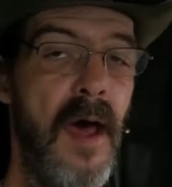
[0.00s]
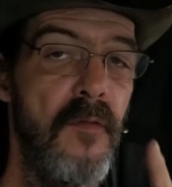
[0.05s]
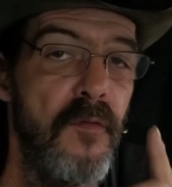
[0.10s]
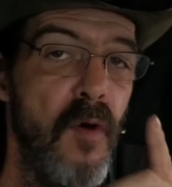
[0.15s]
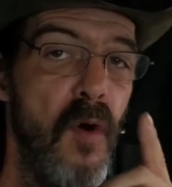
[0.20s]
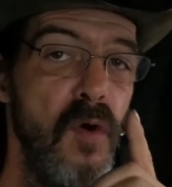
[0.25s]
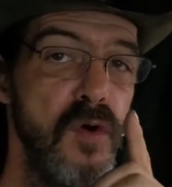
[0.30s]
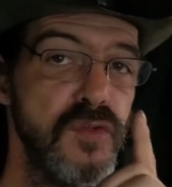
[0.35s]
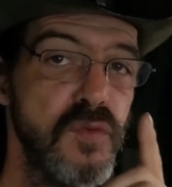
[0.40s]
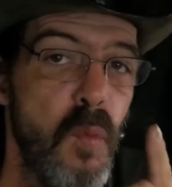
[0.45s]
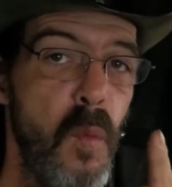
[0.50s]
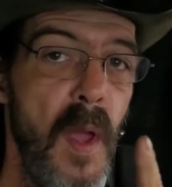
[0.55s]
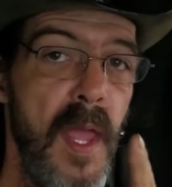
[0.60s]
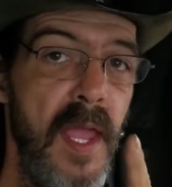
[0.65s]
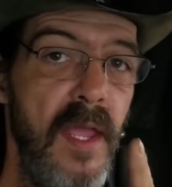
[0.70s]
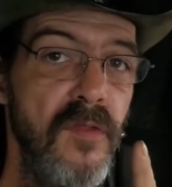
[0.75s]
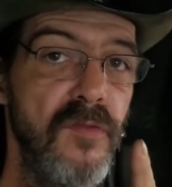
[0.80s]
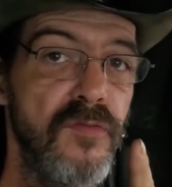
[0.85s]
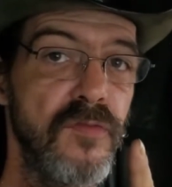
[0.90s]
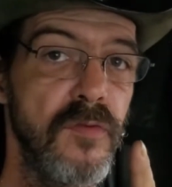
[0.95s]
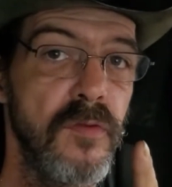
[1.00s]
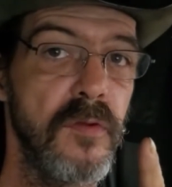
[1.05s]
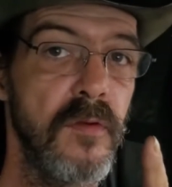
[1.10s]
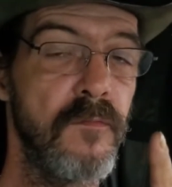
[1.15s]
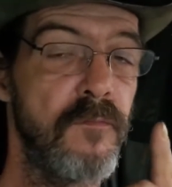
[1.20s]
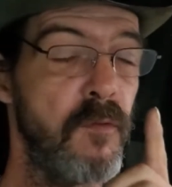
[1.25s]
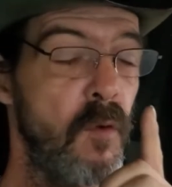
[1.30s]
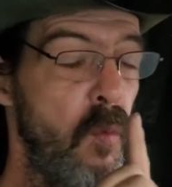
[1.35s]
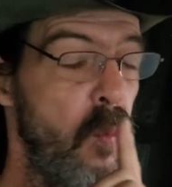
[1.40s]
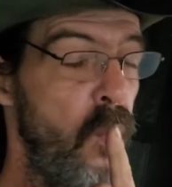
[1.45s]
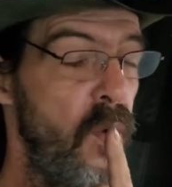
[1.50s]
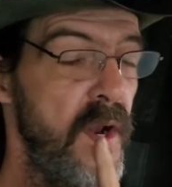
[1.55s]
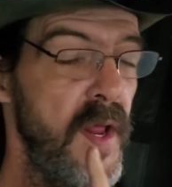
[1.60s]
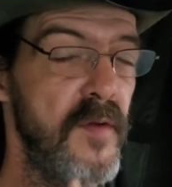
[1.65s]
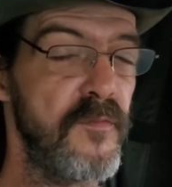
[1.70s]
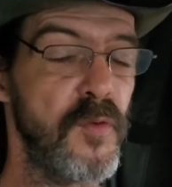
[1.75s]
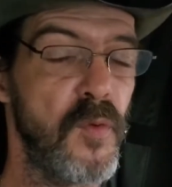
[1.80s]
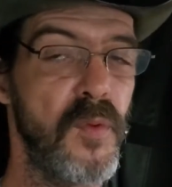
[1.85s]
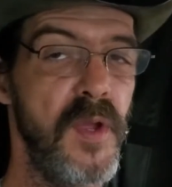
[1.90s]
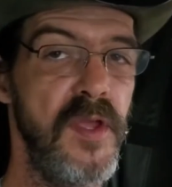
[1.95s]
those weights, for
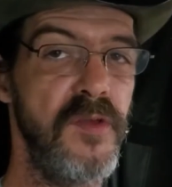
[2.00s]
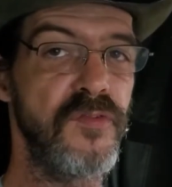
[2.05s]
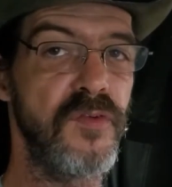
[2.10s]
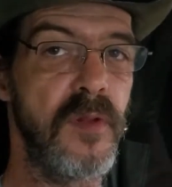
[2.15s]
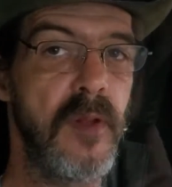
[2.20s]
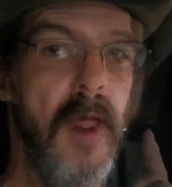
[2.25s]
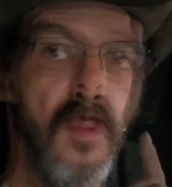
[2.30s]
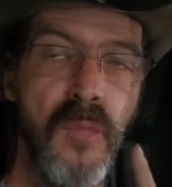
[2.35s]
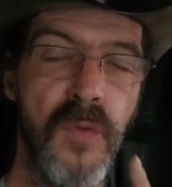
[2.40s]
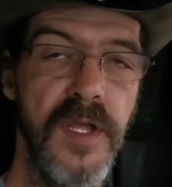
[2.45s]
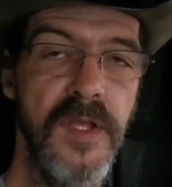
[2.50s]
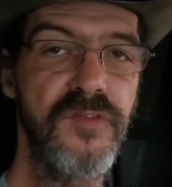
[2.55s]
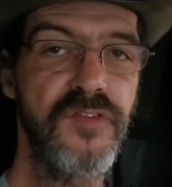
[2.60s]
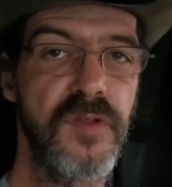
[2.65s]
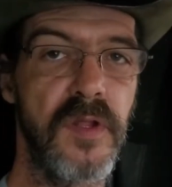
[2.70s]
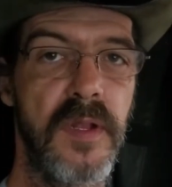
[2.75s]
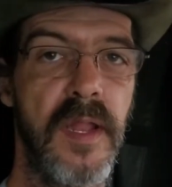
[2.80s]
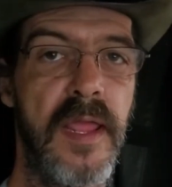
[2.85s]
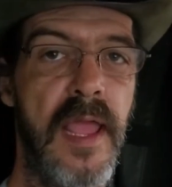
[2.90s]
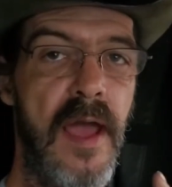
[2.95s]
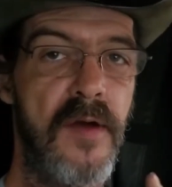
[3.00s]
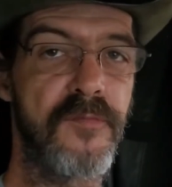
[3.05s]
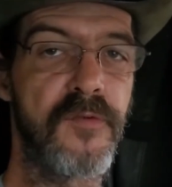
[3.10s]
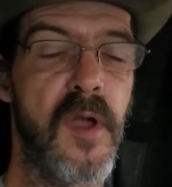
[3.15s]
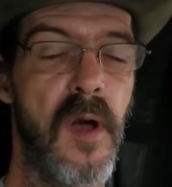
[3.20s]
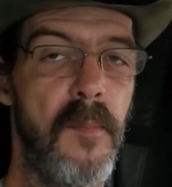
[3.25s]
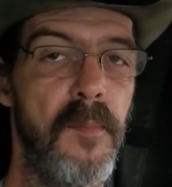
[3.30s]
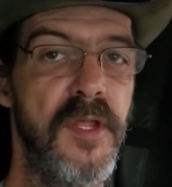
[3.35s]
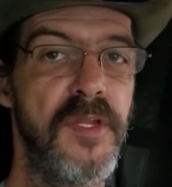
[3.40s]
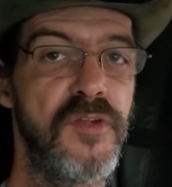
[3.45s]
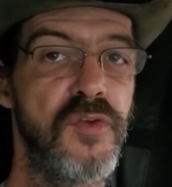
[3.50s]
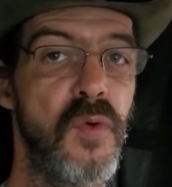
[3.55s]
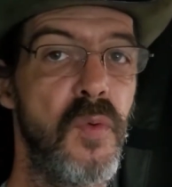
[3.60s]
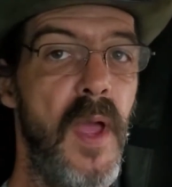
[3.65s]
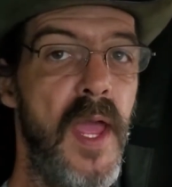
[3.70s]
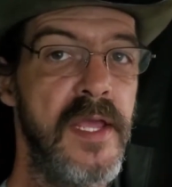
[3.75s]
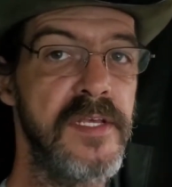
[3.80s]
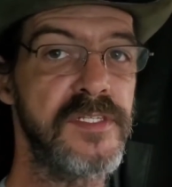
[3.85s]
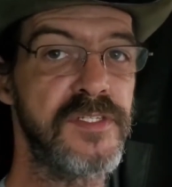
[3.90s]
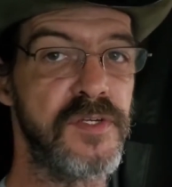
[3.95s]
whatever reason, recently have come into
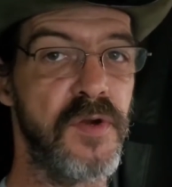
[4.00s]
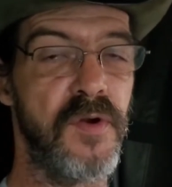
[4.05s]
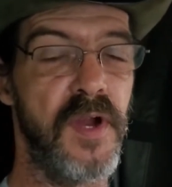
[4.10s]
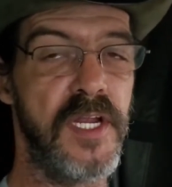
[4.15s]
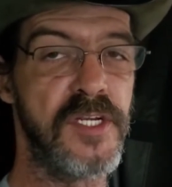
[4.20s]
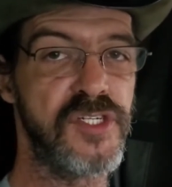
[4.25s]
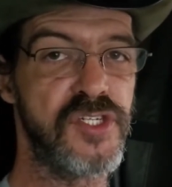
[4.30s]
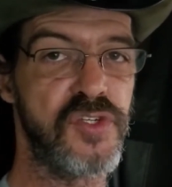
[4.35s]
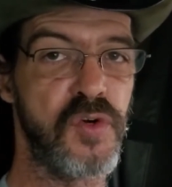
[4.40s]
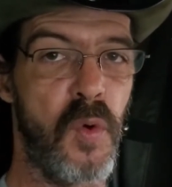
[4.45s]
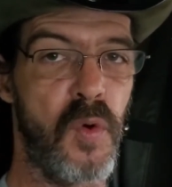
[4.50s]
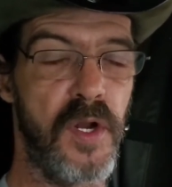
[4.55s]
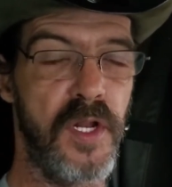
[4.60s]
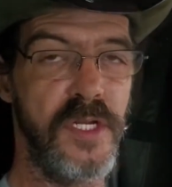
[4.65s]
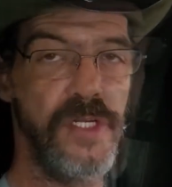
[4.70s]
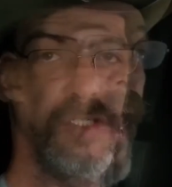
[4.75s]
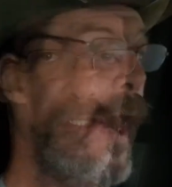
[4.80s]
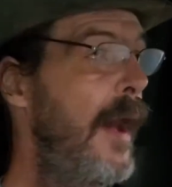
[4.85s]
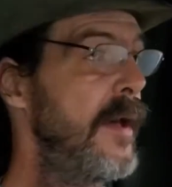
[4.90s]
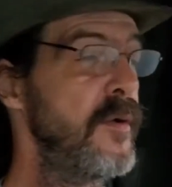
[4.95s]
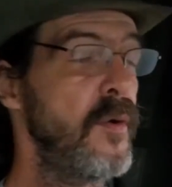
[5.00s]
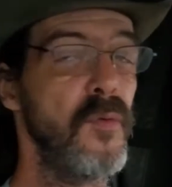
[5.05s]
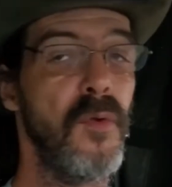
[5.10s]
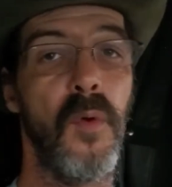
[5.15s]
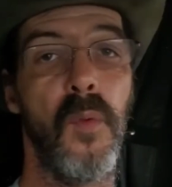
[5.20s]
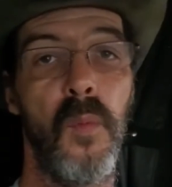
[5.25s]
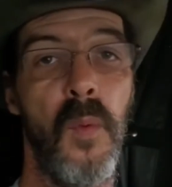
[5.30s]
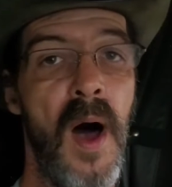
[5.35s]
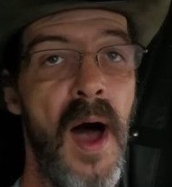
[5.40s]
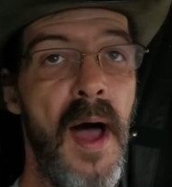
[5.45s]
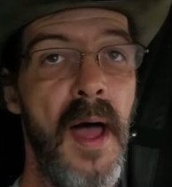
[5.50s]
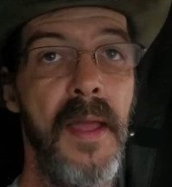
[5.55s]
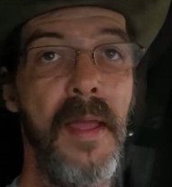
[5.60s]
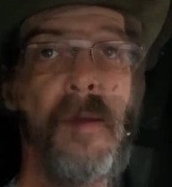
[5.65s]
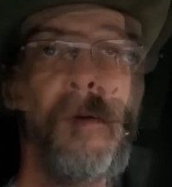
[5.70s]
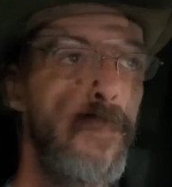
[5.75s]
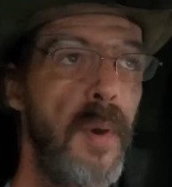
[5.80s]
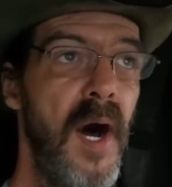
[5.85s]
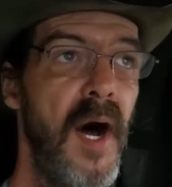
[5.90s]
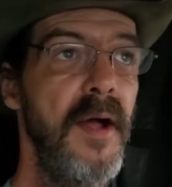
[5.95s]
a serious shortage. I don't know why,
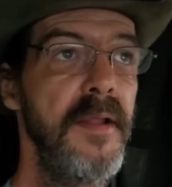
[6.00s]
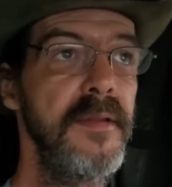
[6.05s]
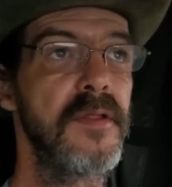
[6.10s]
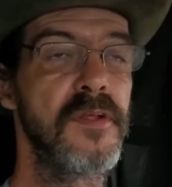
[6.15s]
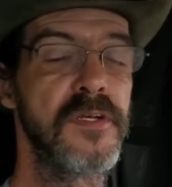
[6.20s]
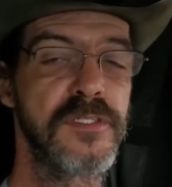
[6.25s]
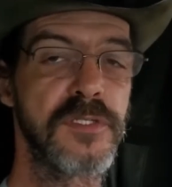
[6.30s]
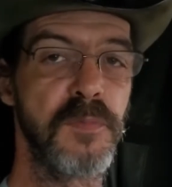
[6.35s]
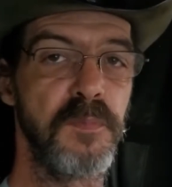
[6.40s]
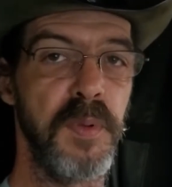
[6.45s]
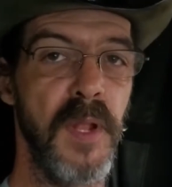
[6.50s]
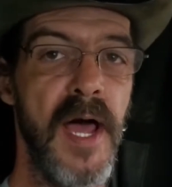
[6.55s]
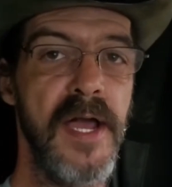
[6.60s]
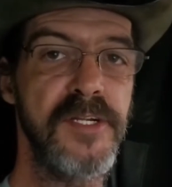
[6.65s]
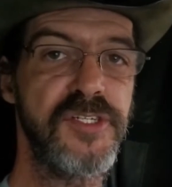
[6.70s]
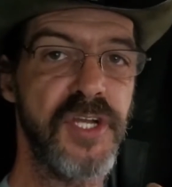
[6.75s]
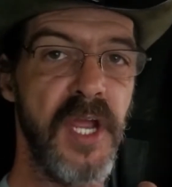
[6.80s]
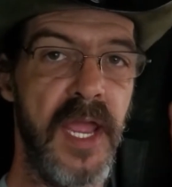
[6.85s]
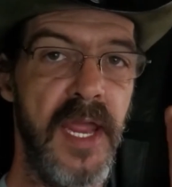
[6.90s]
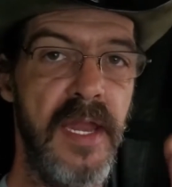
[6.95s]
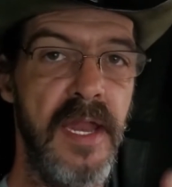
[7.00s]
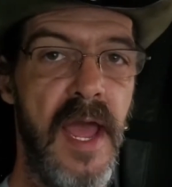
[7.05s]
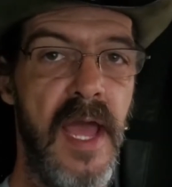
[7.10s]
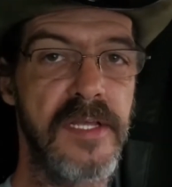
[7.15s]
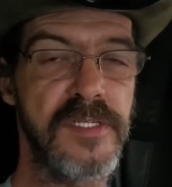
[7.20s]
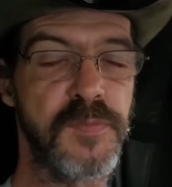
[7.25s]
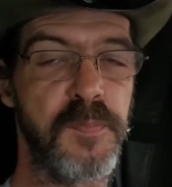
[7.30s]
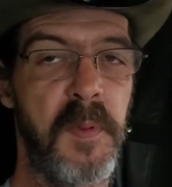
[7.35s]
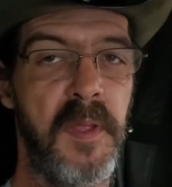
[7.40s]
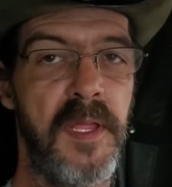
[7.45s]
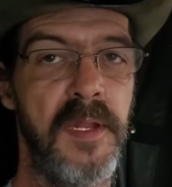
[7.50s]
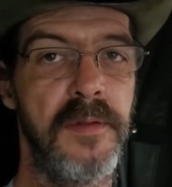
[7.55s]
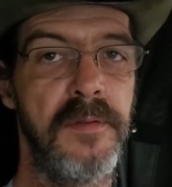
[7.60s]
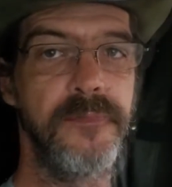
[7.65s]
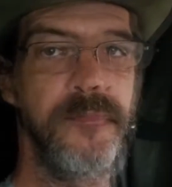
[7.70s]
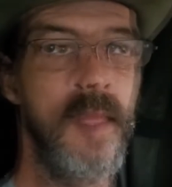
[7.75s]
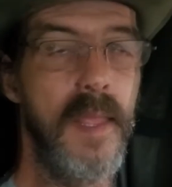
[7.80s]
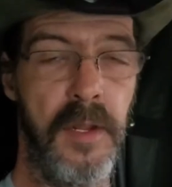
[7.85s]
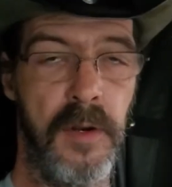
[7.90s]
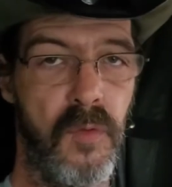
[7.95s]
but the supply chain has been
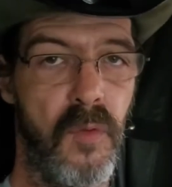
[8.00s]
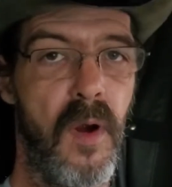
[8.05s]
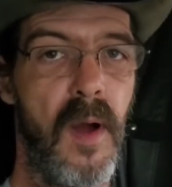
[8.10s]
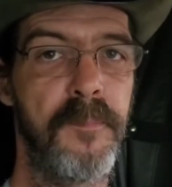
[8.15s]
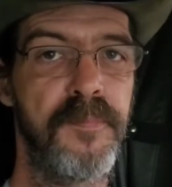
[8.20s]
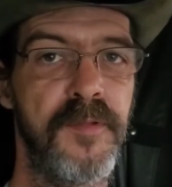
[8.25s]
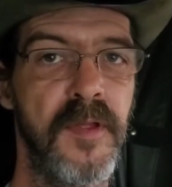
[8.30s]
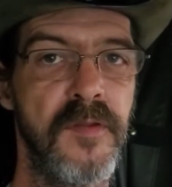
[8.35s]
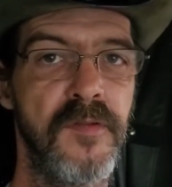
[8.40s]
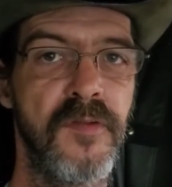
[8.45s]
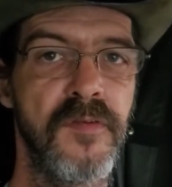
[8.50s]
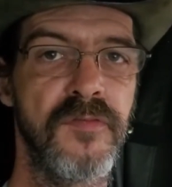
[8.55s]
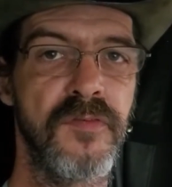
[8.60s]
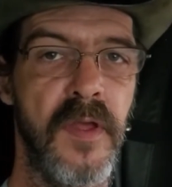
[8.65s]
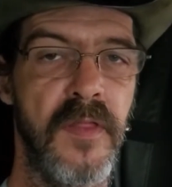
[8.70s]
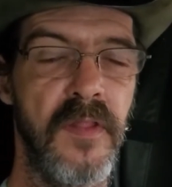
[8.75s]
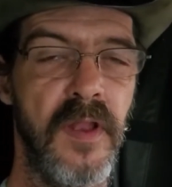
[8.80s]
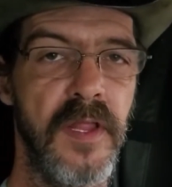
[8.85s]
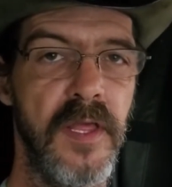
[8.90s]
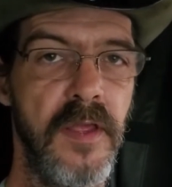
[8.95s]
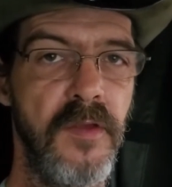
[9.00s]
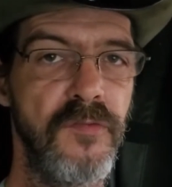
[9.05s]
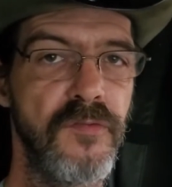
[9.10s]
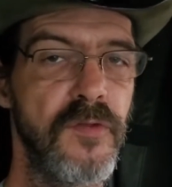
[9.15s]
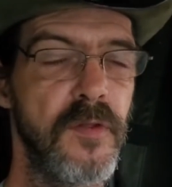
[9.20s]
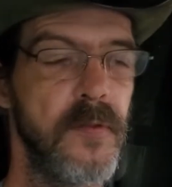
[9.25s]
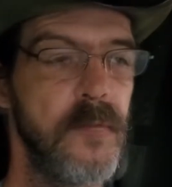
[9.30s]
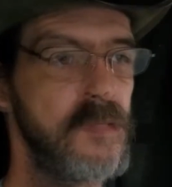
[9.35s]
interrupted, to say the least.